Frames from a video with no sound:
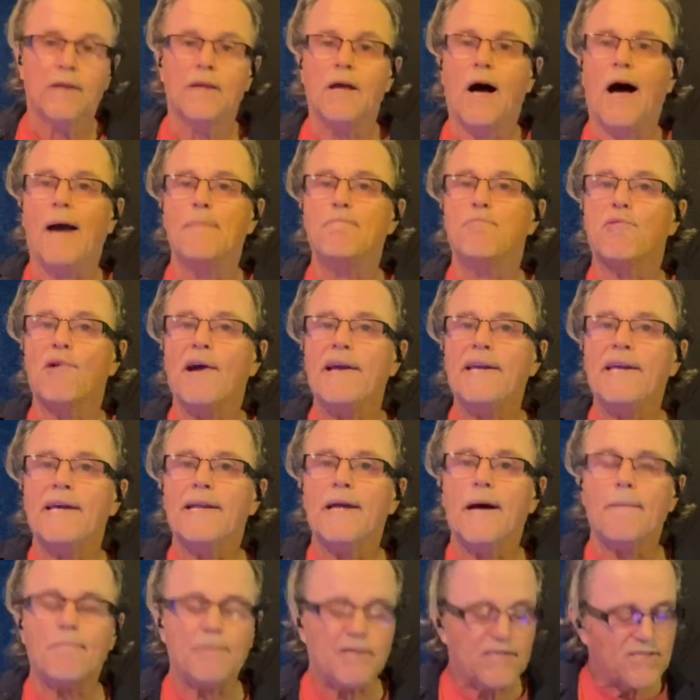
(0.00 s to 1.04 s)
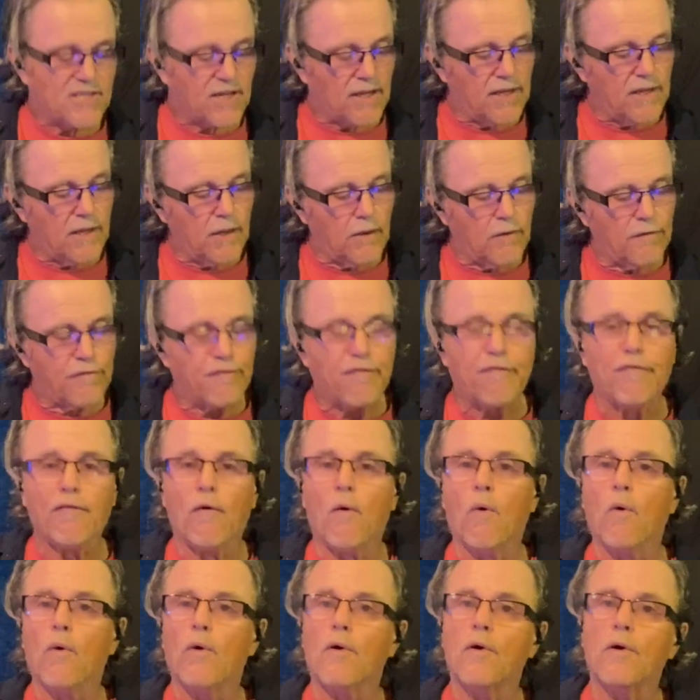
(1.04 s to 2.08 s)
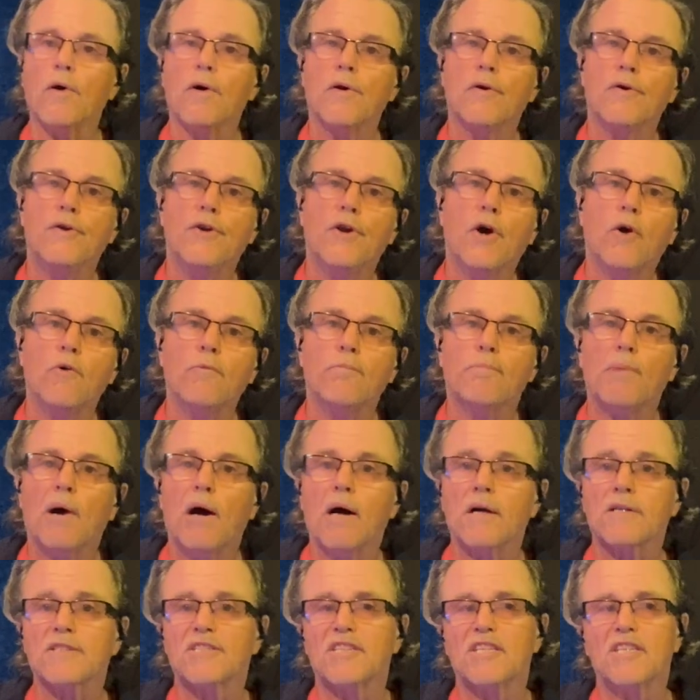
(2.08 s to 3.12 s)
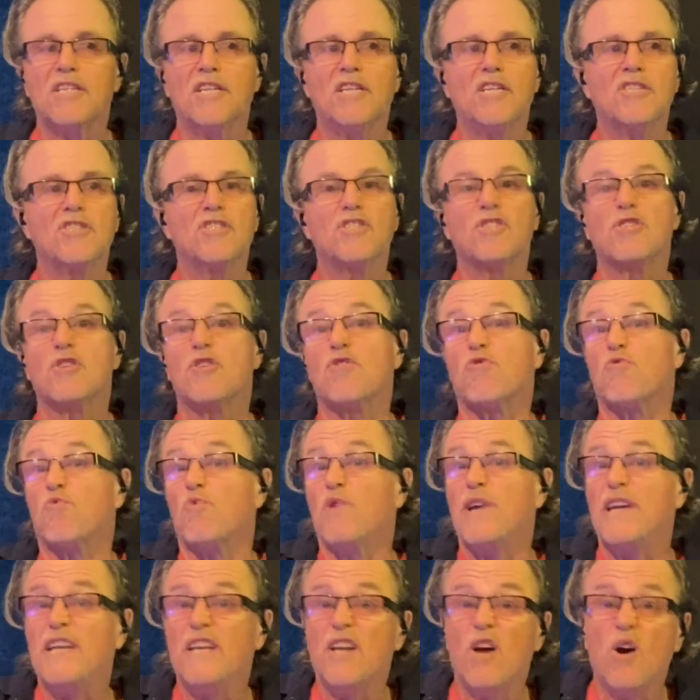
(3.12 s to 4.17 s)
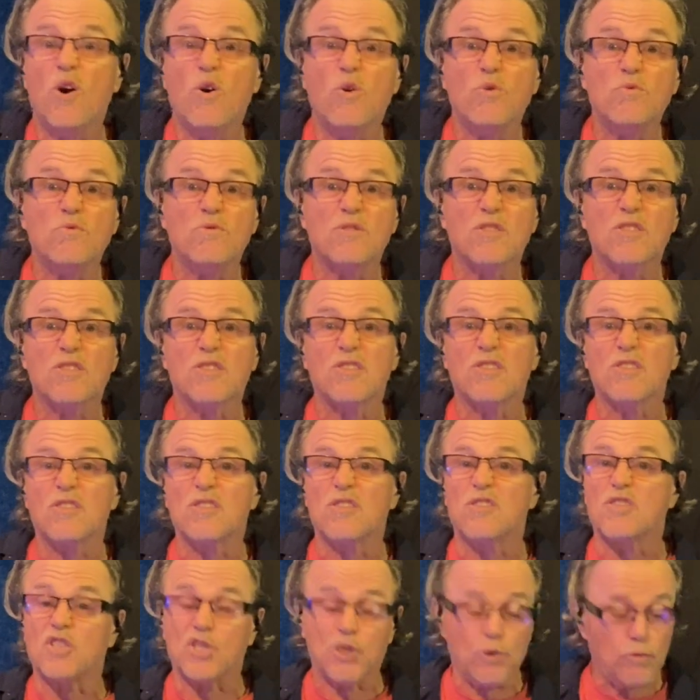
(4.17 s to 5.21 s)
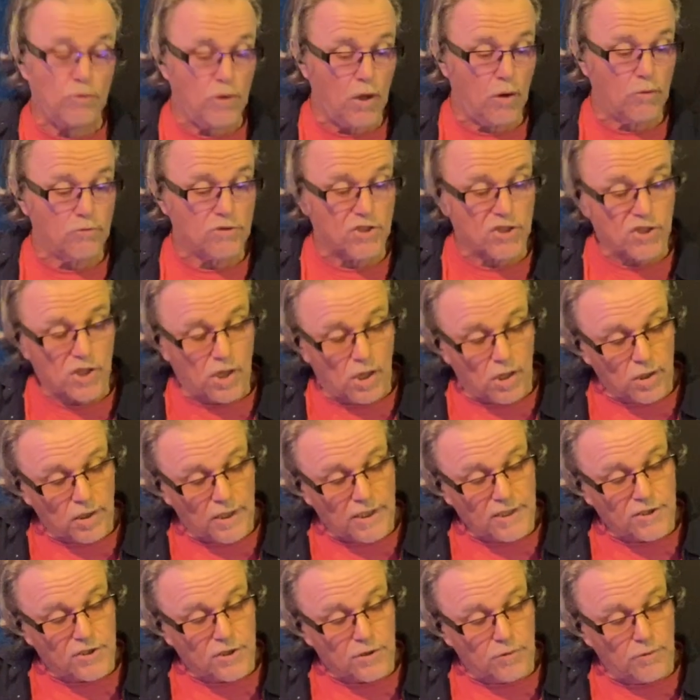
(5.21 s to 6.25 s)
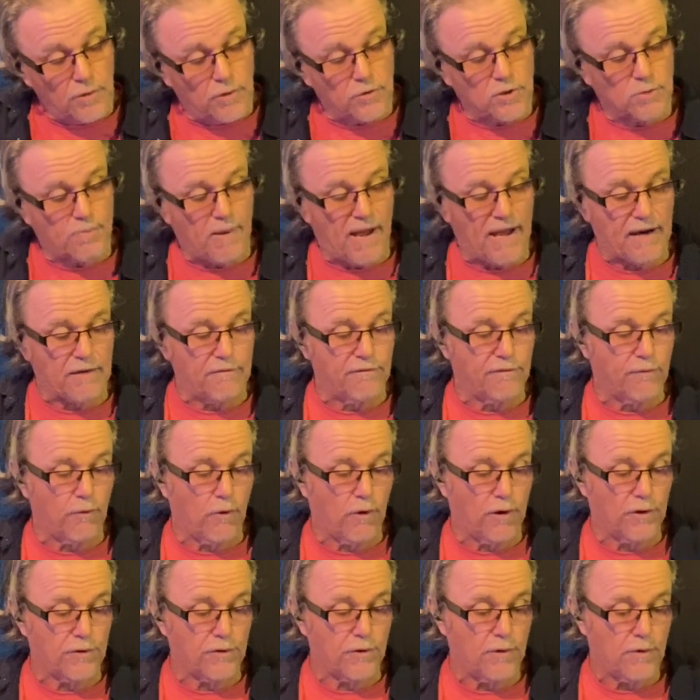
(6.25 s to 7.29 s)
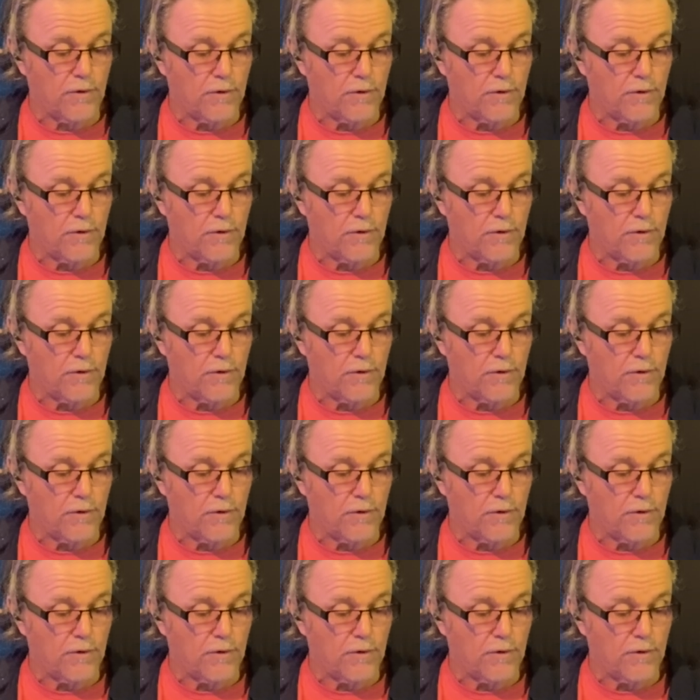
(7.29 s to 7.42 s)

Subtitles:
I break it up into little 4-note boxes, 3 notes, 2 notes, toggling 2 notes back and forth.